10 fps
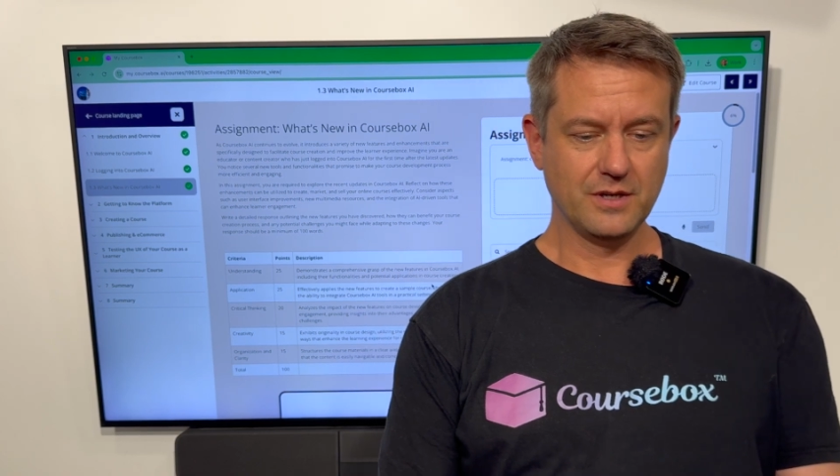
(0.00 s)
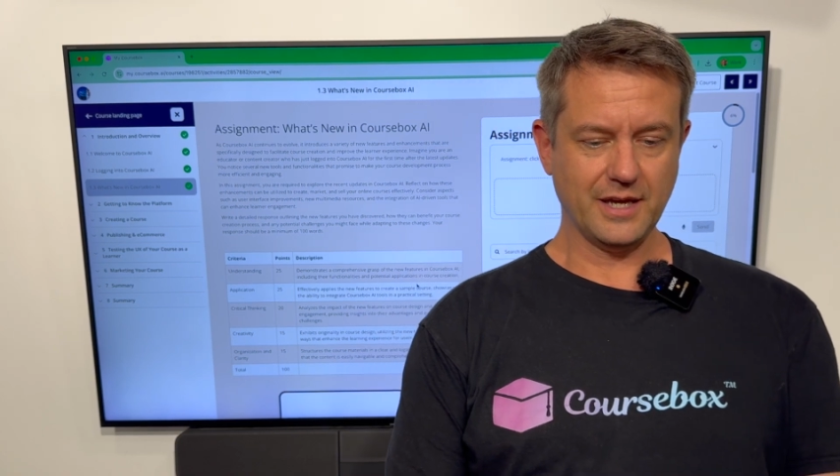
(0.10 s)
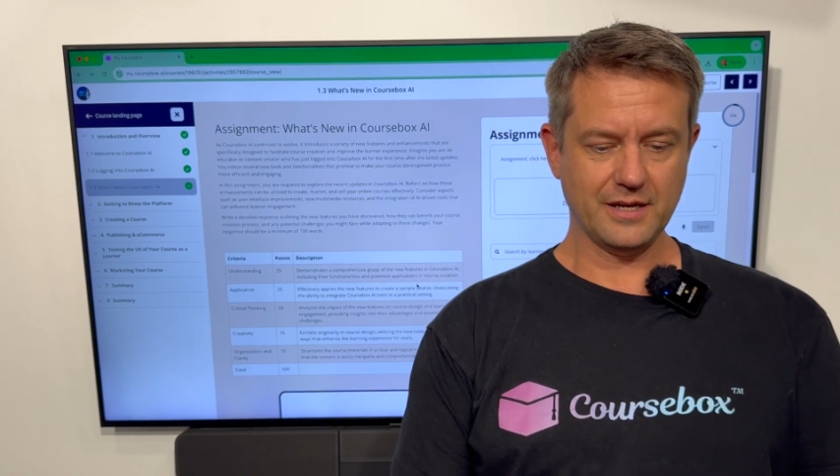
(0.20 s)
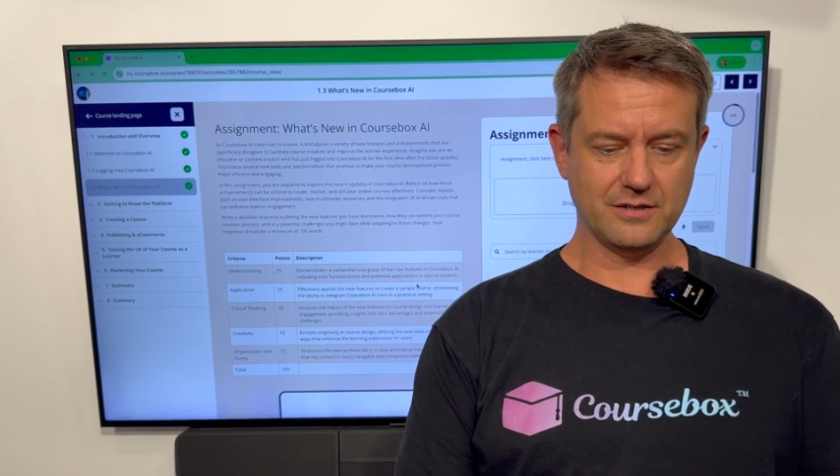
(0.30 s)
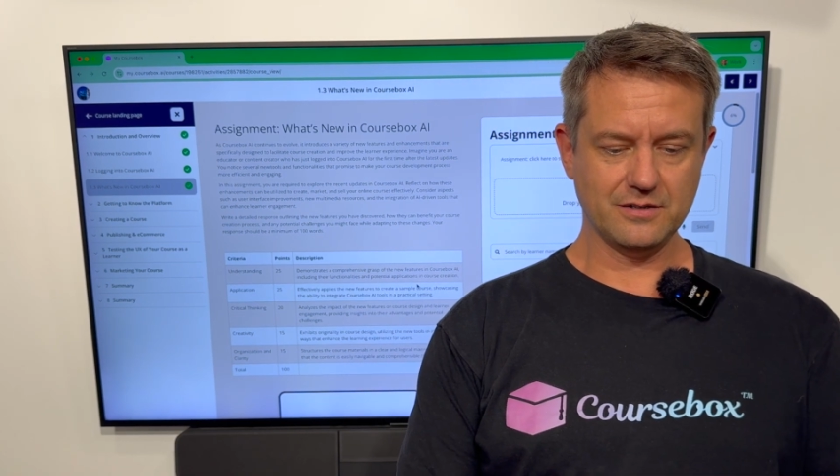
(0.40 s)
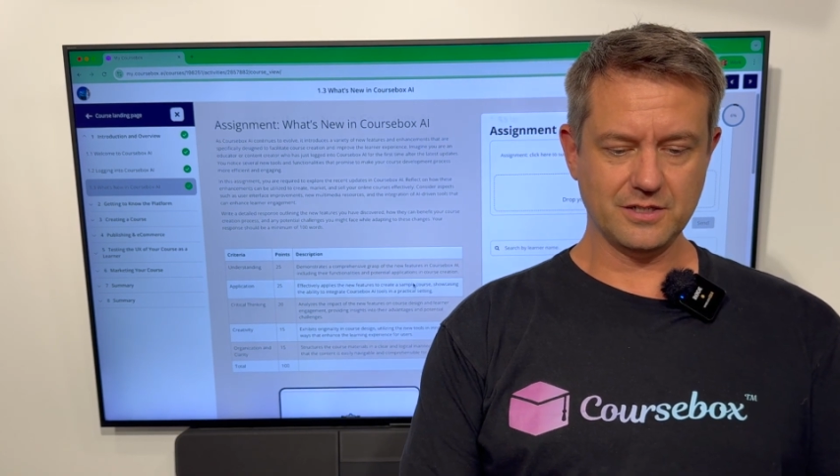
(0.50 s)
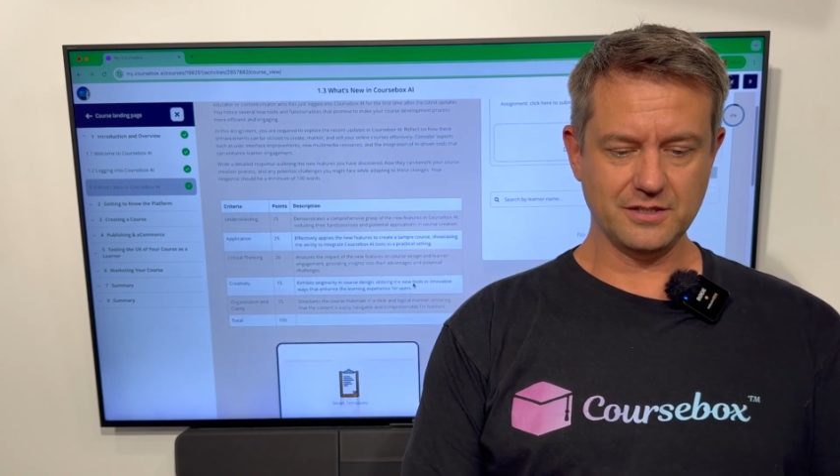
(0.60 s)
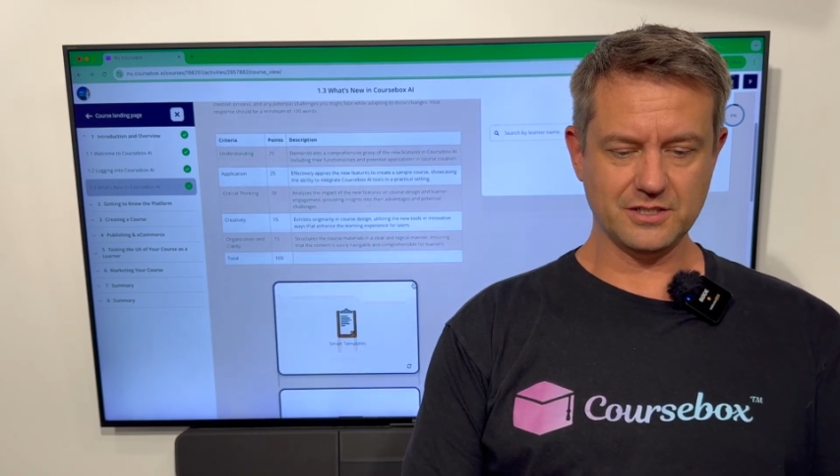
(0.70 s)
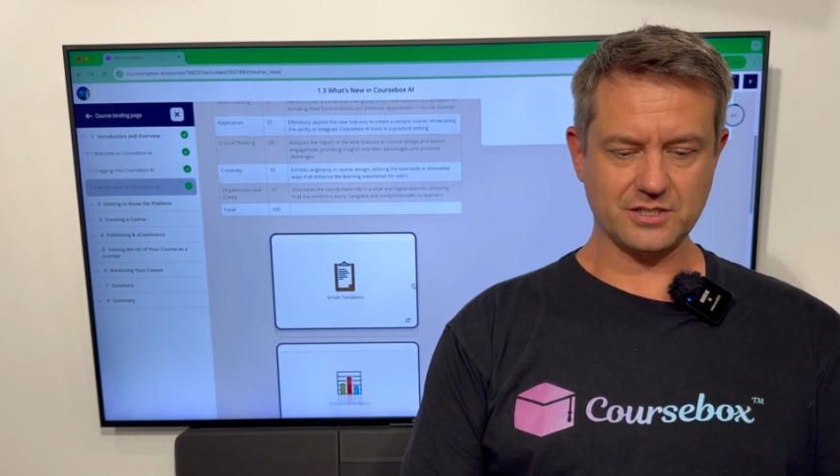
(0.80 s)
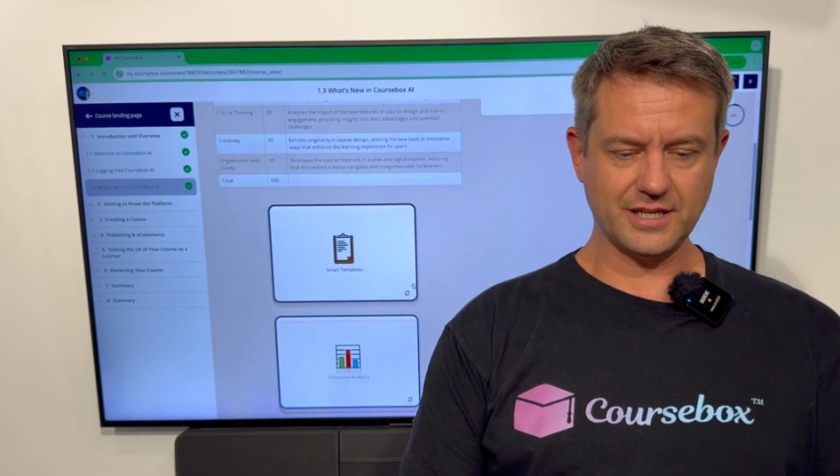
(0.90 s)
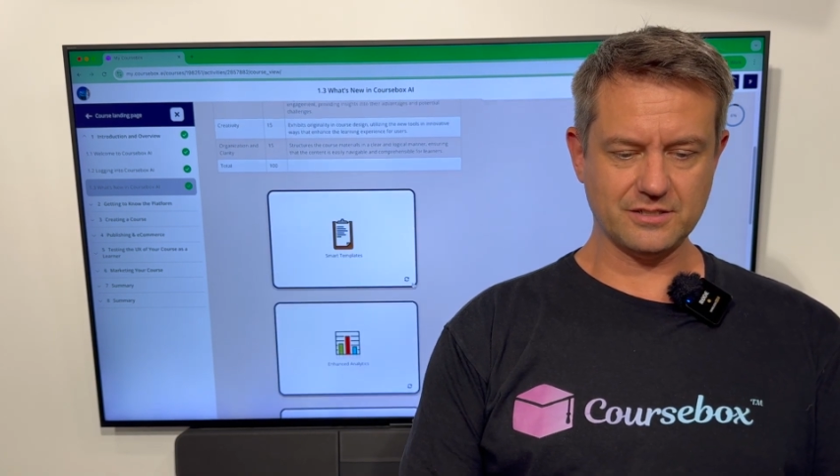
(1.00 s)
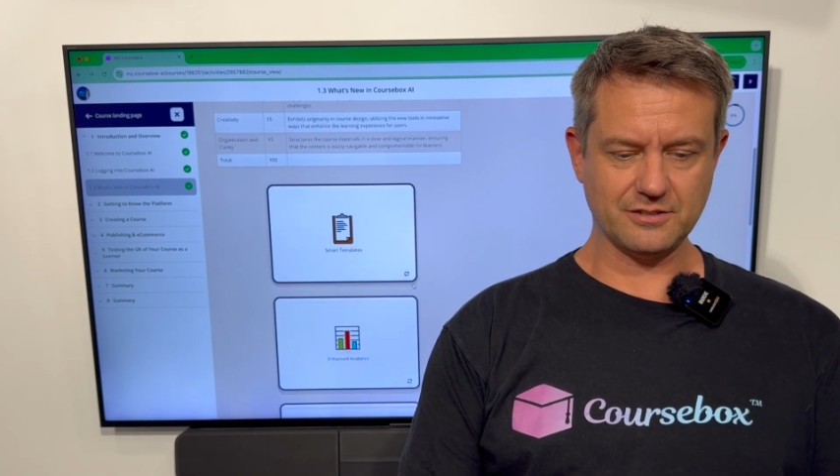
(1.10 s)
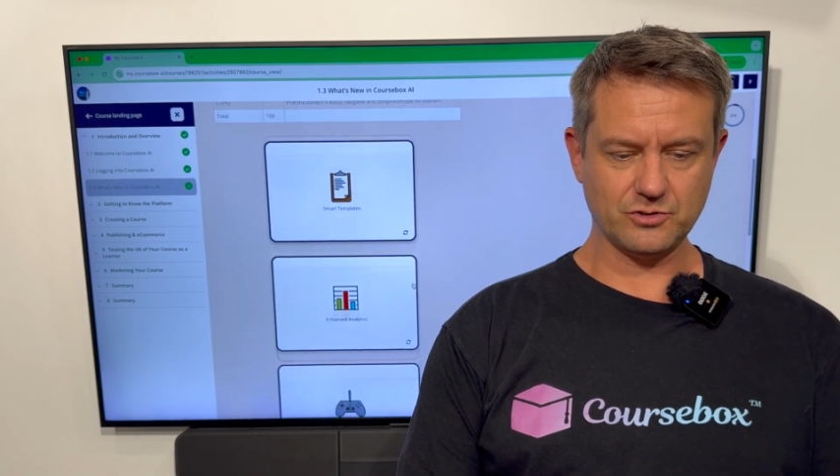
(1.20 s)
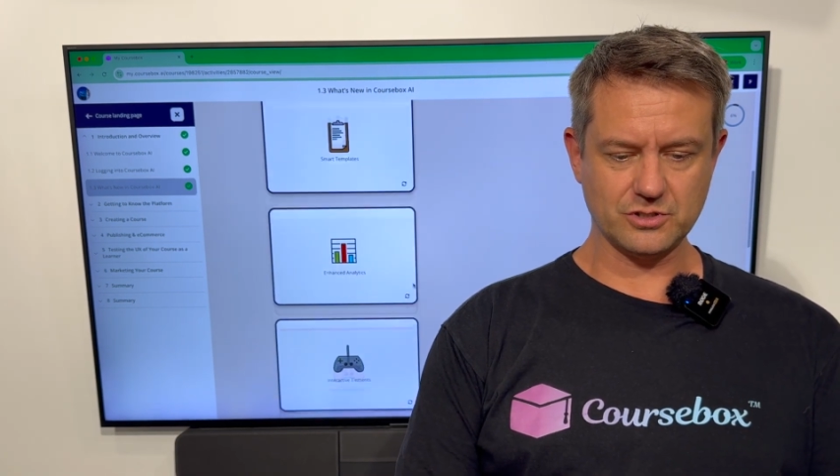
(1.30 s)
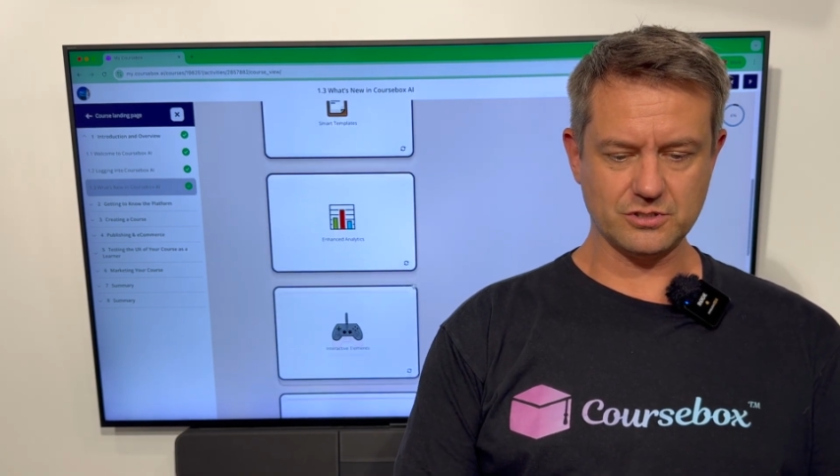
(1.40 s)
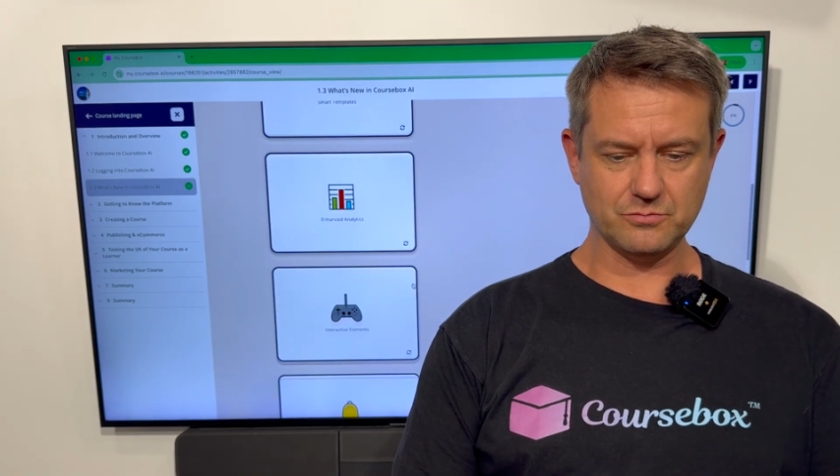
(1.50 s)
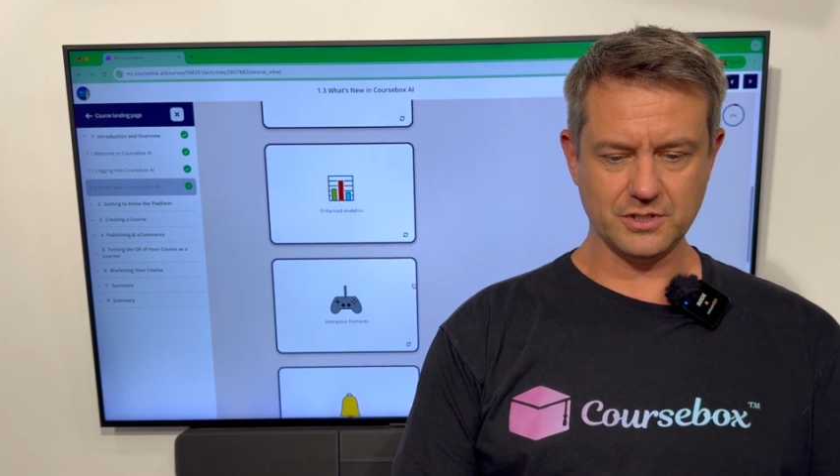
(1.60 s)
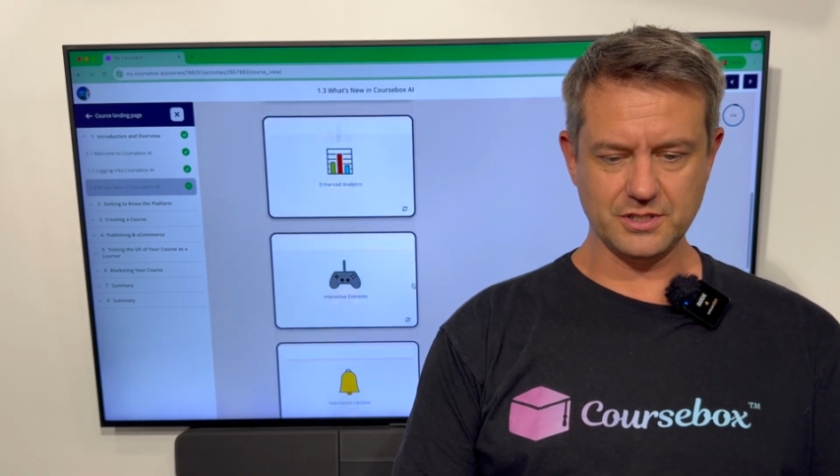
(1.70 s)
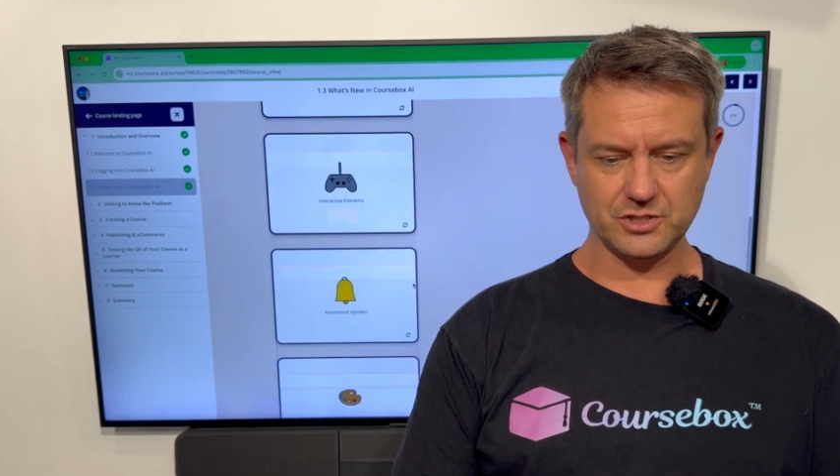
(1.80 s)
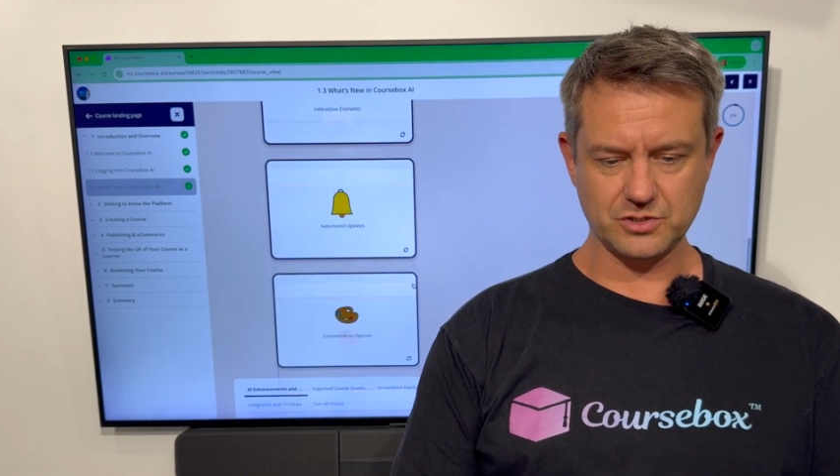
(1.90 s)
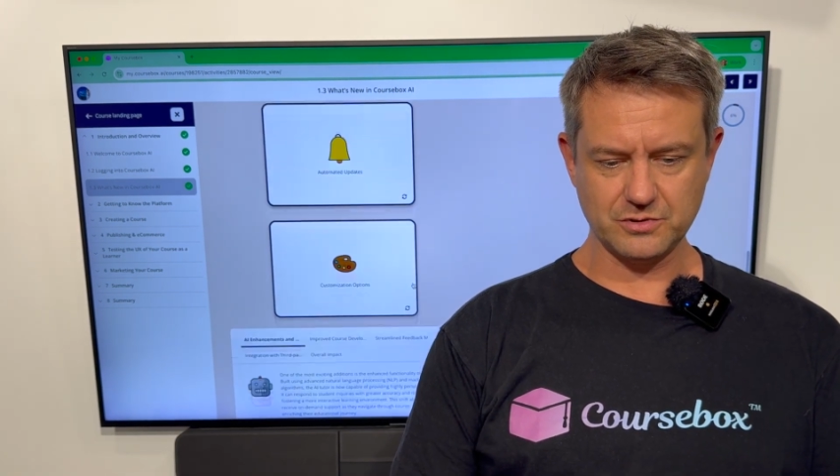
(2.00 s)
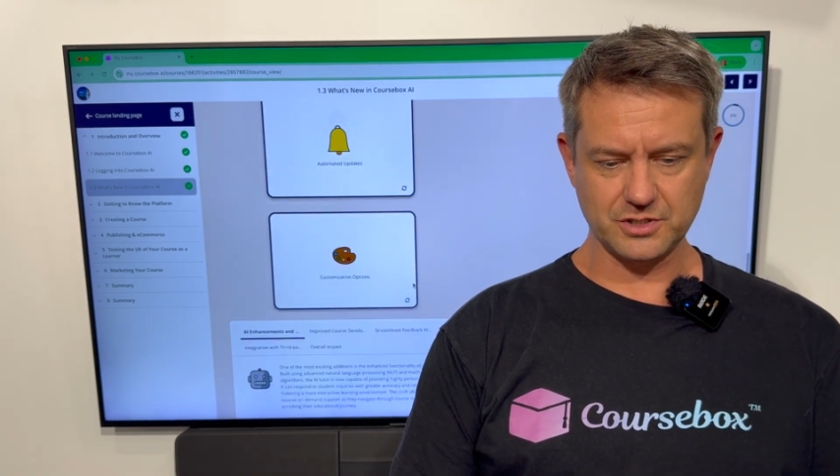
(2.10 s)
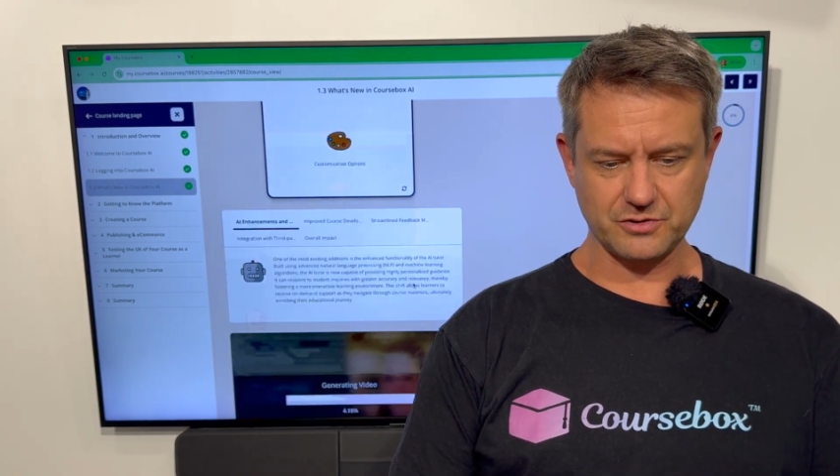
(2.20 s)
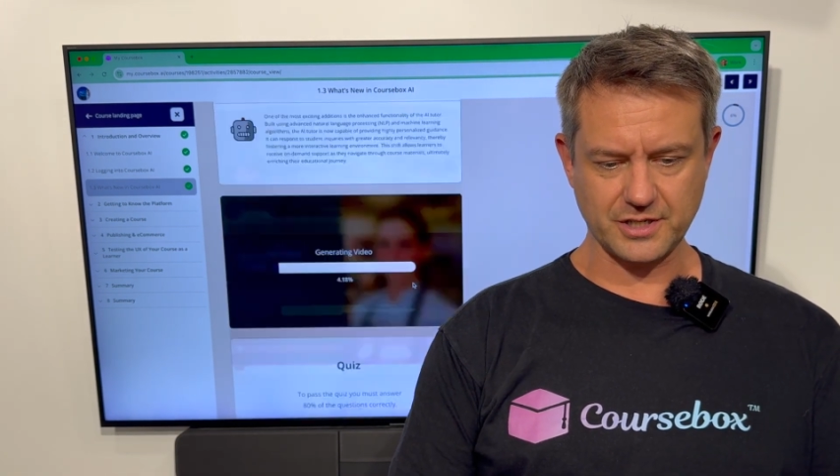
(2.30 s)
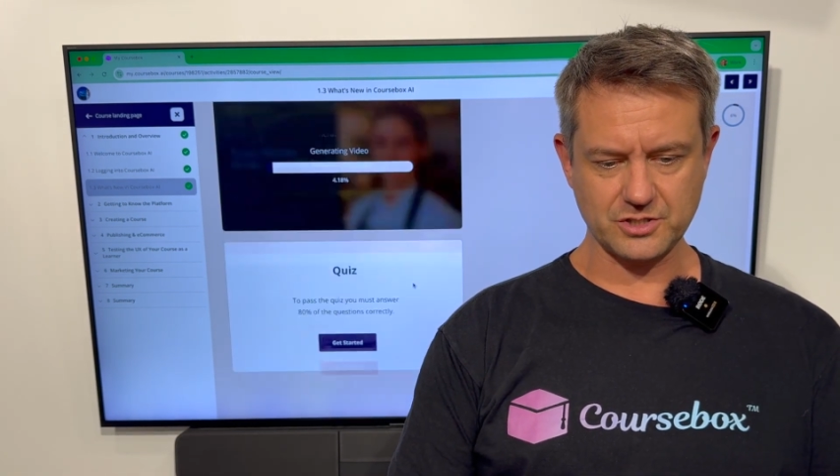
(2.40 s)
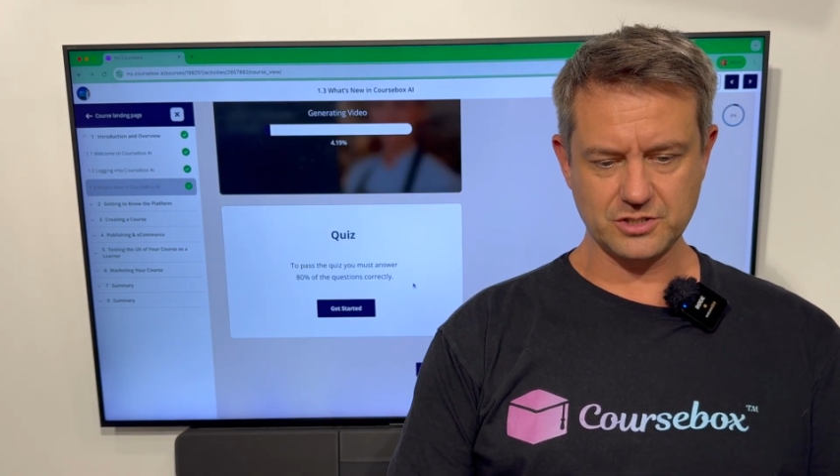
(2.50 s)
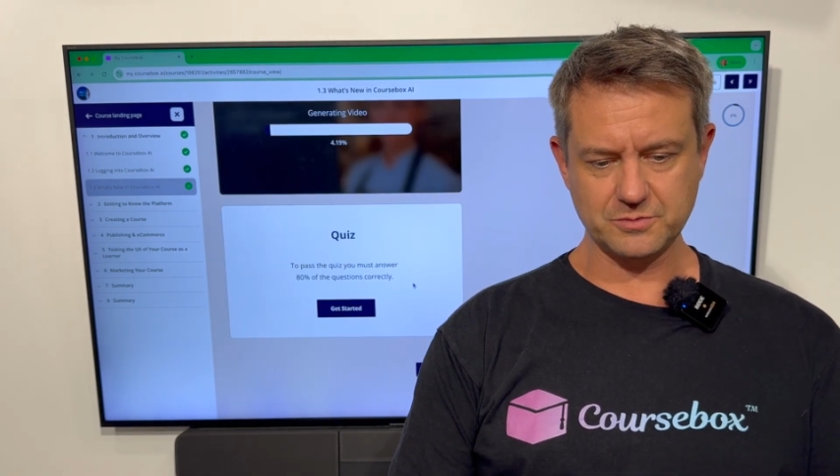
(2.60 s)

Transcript: And in this case, I've got some additional interactions,